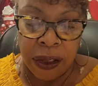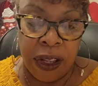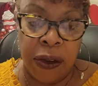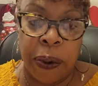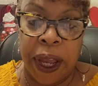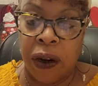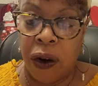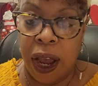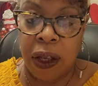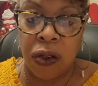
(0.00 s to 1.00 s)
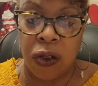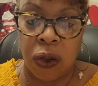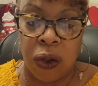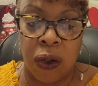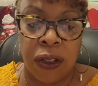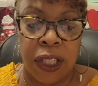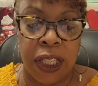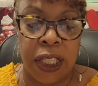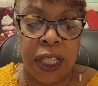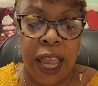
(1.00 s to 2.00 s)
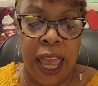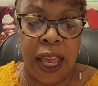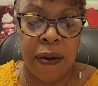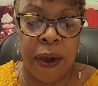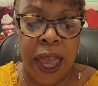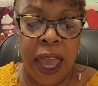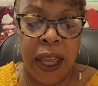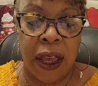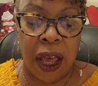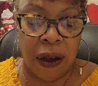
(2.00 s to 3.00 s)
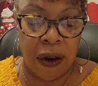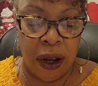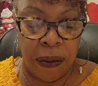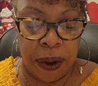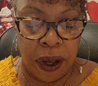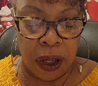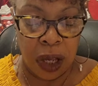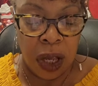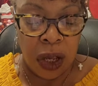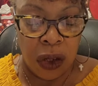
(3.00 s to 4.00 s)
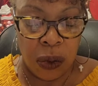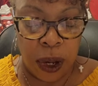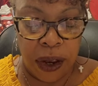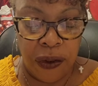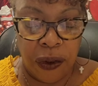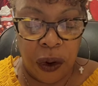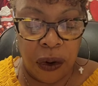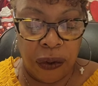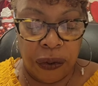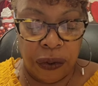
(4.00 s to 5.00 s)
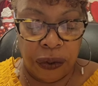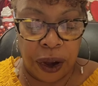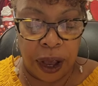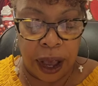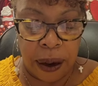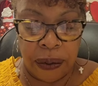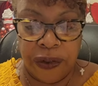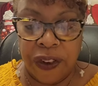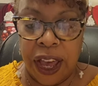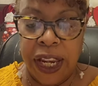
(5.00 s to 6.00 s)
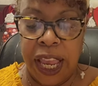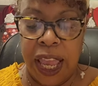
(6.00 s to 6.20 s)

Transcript: These are by Crown Jewels. This is the anime coloring book, 24 um, fun